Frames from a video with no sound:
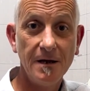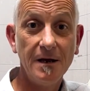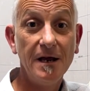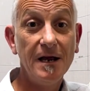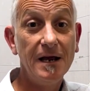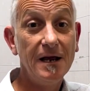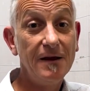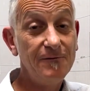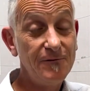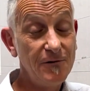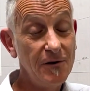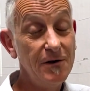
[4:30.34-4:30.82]

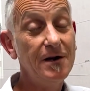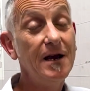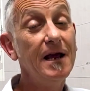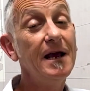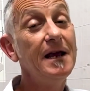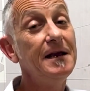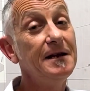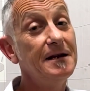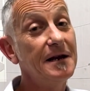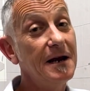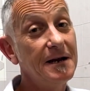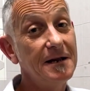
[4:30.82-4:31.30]
If you
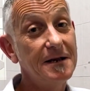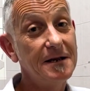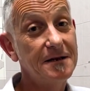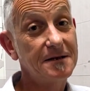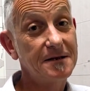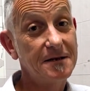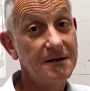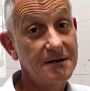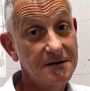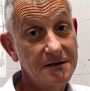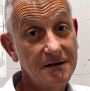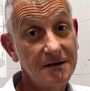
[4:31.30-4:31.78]
need any
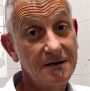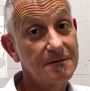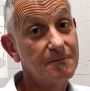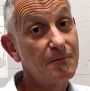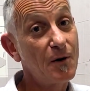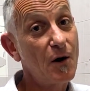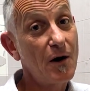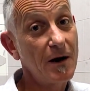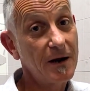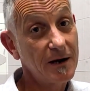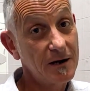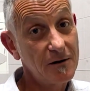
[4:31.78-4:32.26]
assistance
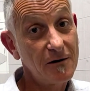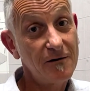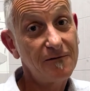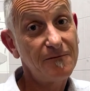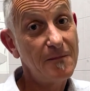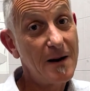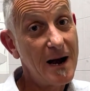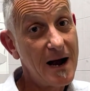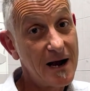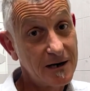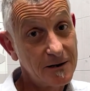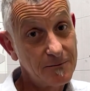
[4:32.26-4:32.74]
buying an
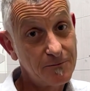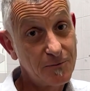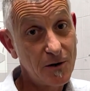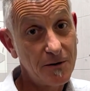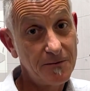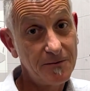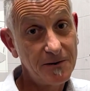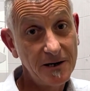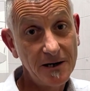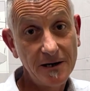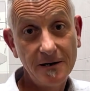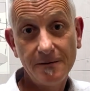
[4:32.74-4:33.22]
off-market
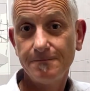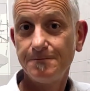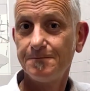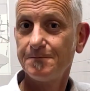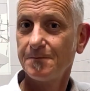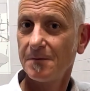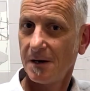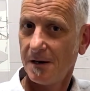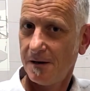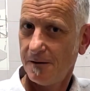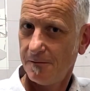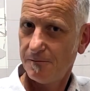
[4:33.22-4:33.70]
property,
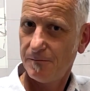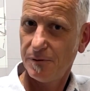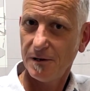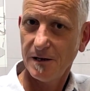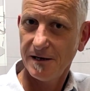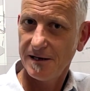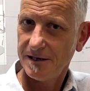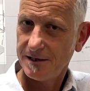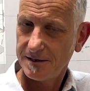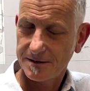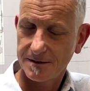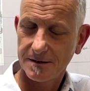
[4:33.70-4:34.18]

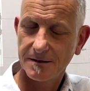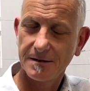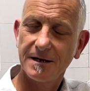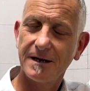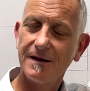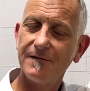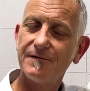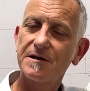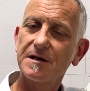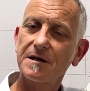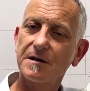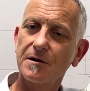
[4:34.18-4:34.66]
please
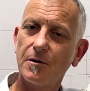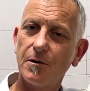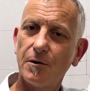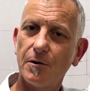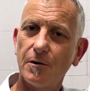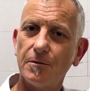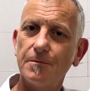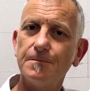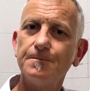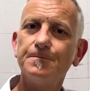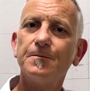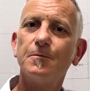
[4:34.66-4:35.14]
give us a
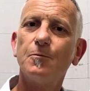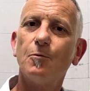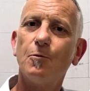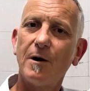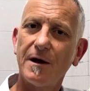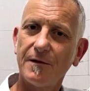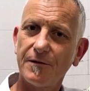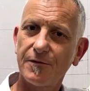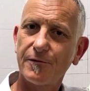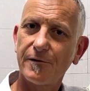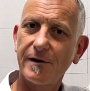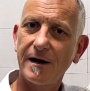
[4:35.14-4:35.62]
call,
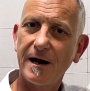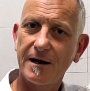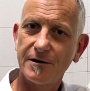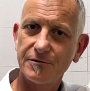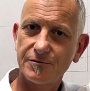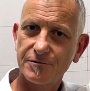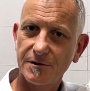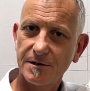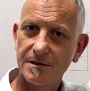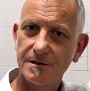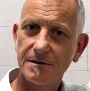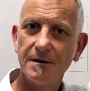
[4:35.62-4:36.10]

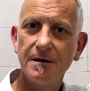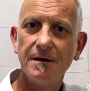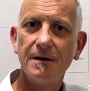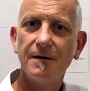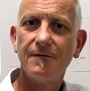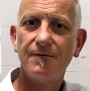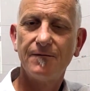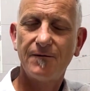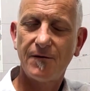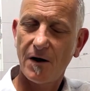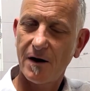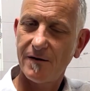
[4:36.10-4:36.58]
1300
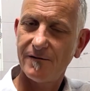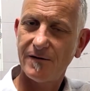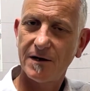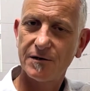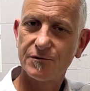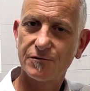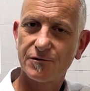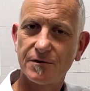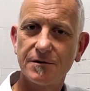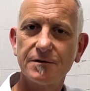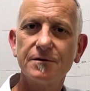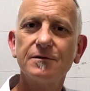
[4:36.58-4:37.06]

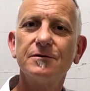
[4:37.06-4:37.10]
500